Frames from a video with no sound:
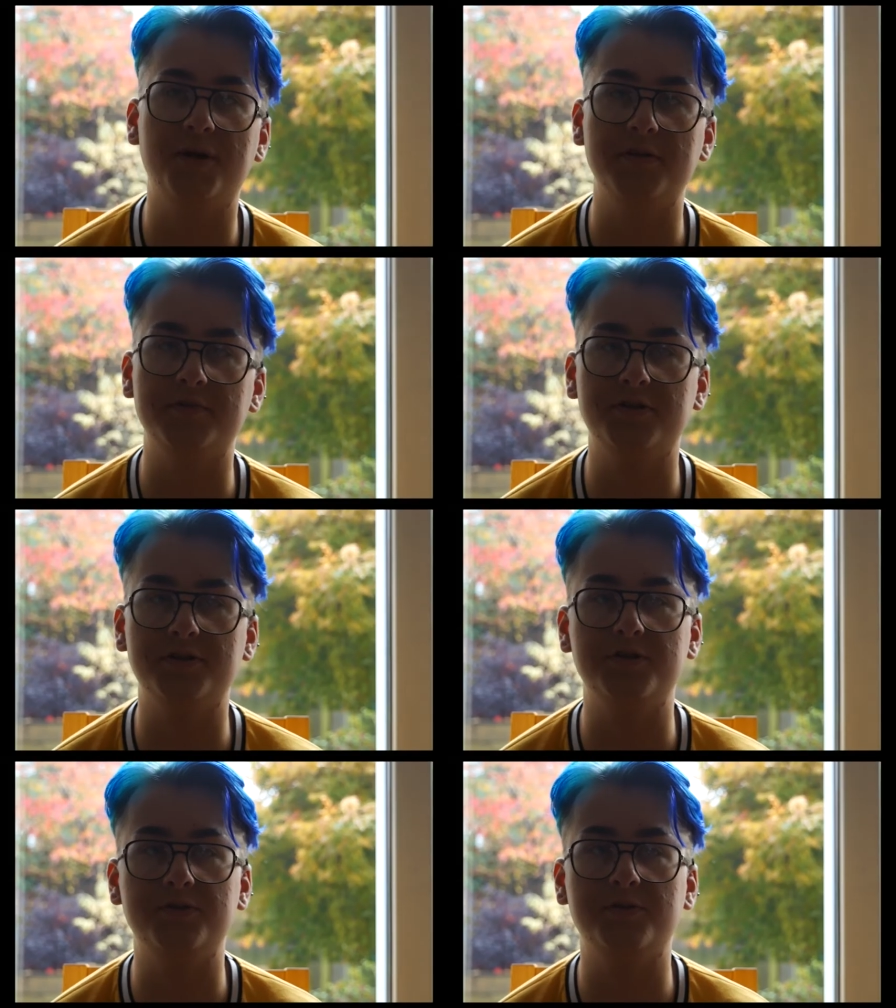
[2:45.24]
body image
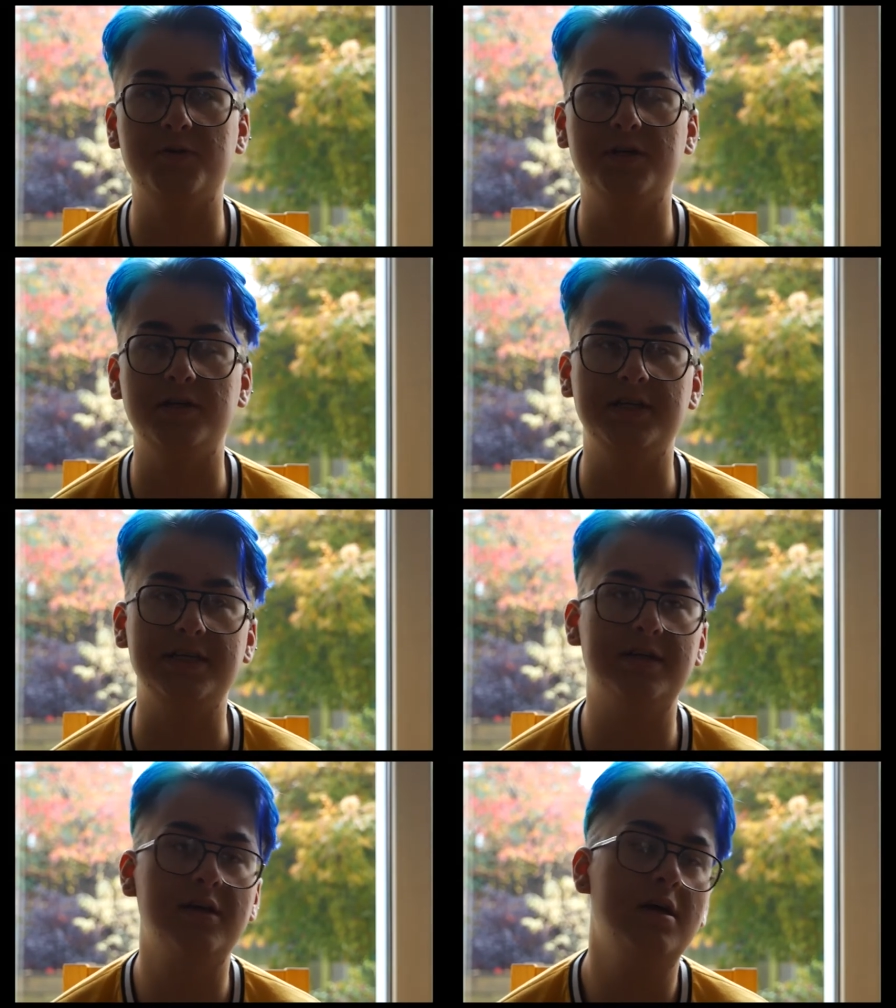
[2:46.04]
issues where you
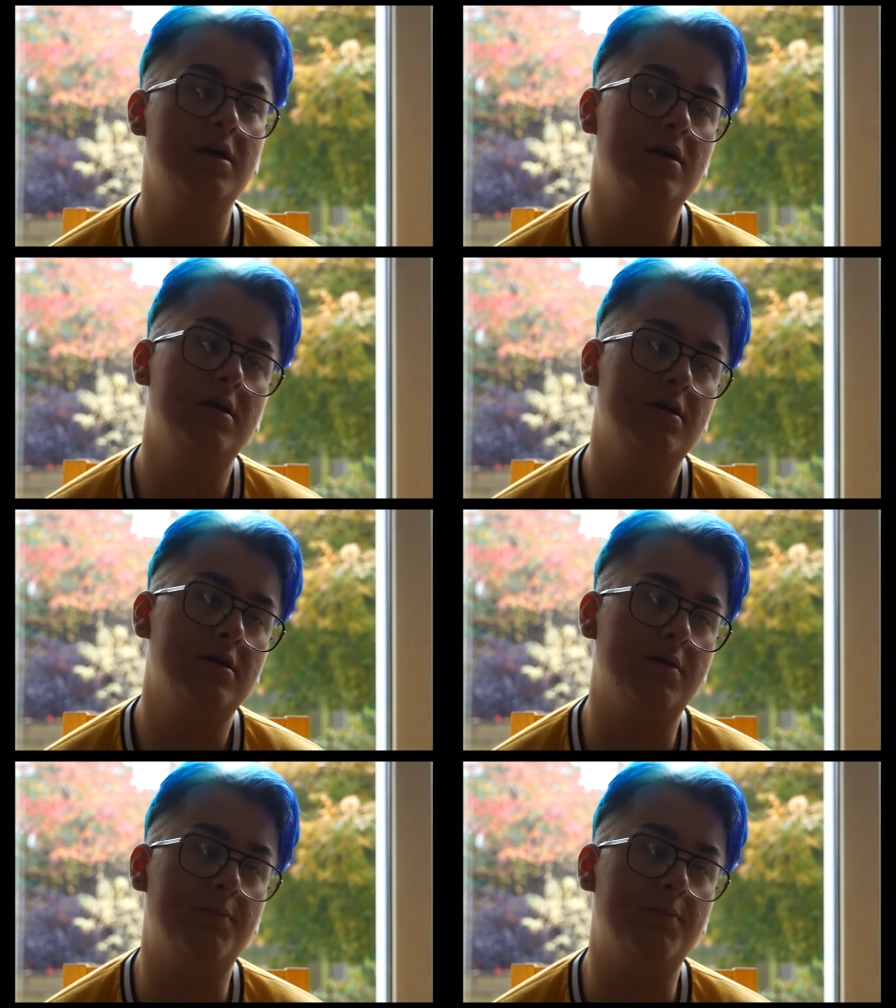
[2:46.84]
need the